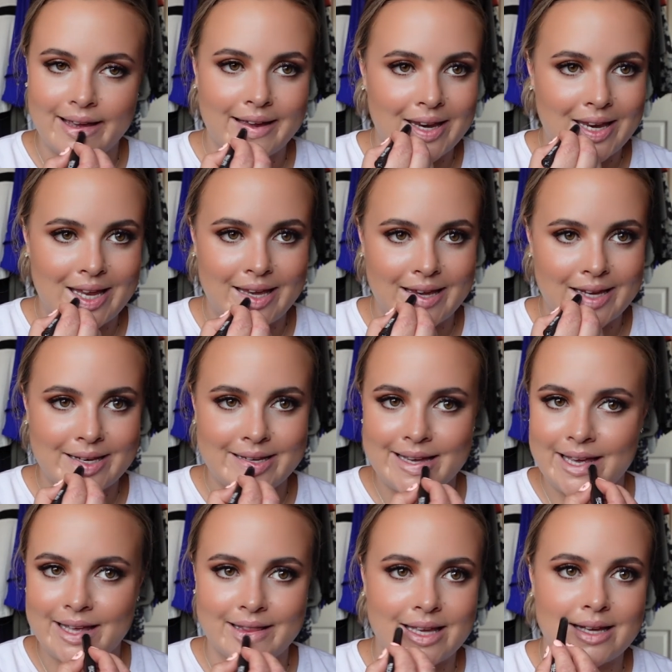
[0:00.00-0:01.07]
And you can
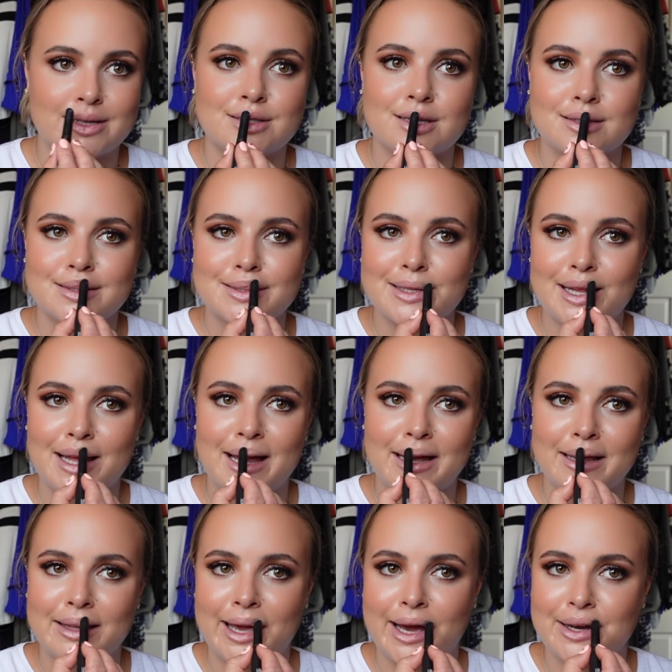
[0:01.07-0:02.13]
take this
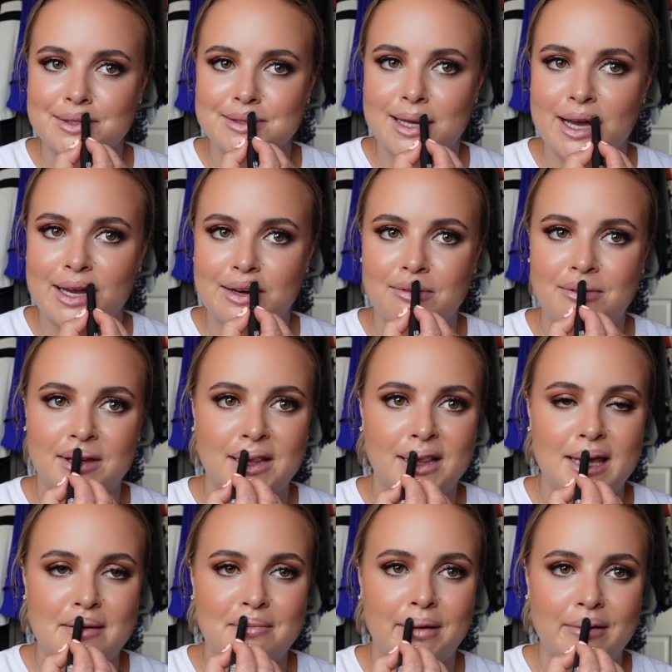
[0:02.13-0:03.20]
slightly outside of your
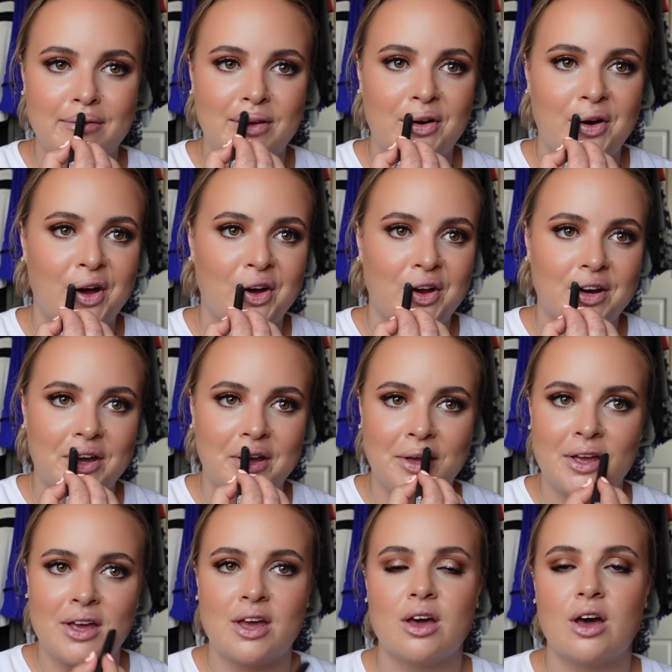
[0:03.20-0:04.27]
lip if you are going to
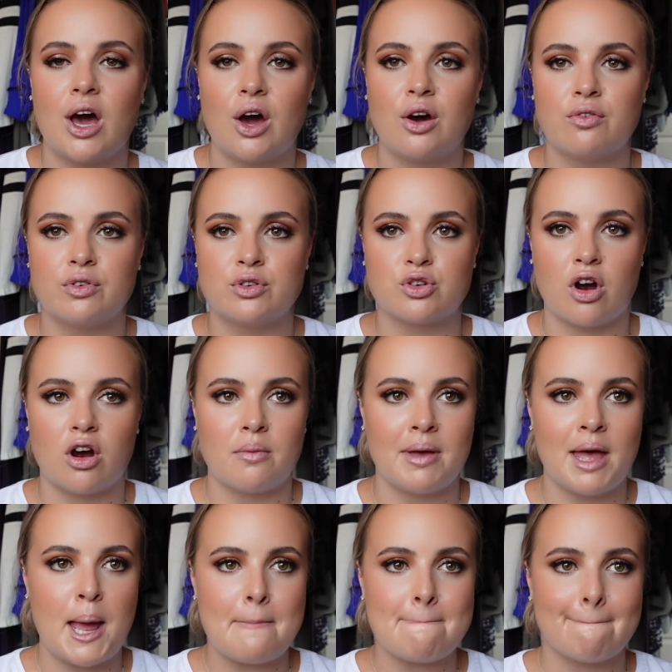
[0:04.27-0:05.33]
overdraw a bit.